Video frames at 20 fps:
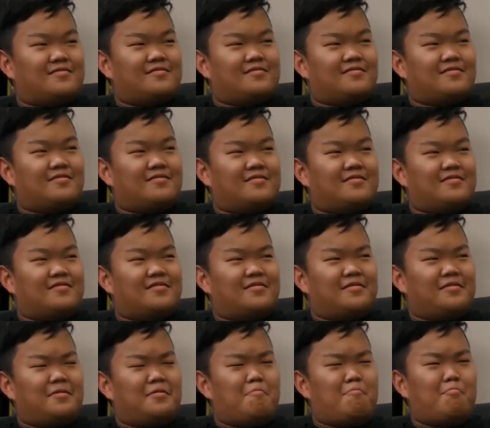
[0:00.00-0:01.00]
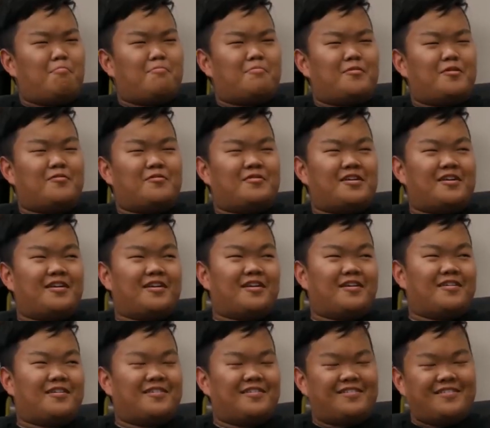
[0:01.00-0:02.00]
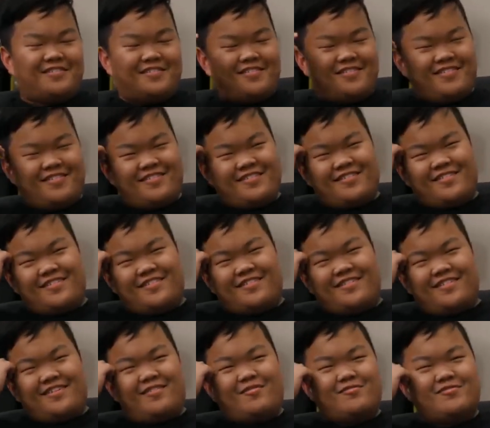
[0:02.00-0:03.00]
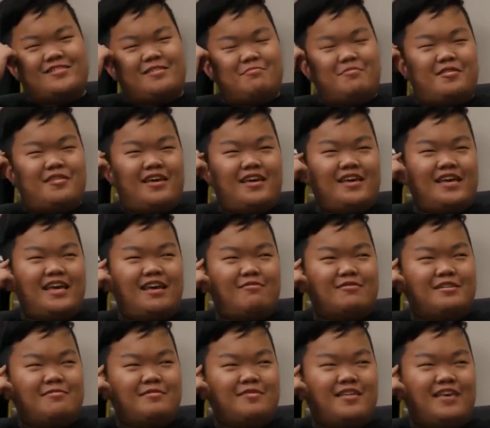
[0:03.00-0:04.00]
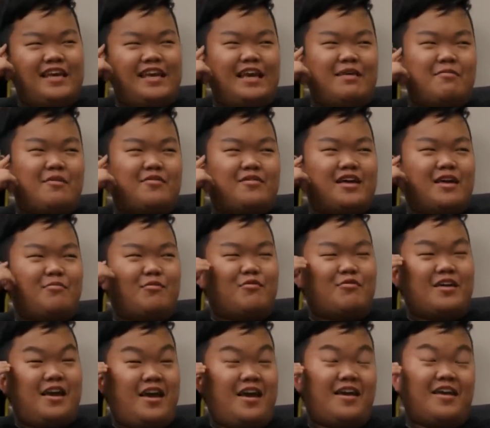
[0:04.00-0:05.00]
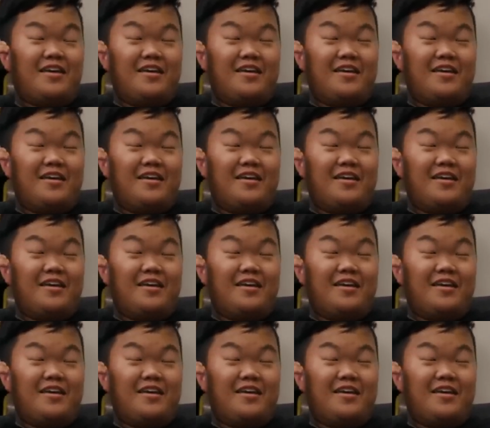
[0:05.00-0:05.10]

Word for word: open arms. His net worth, you ask? Well, it's in the same league as the rest, ranging from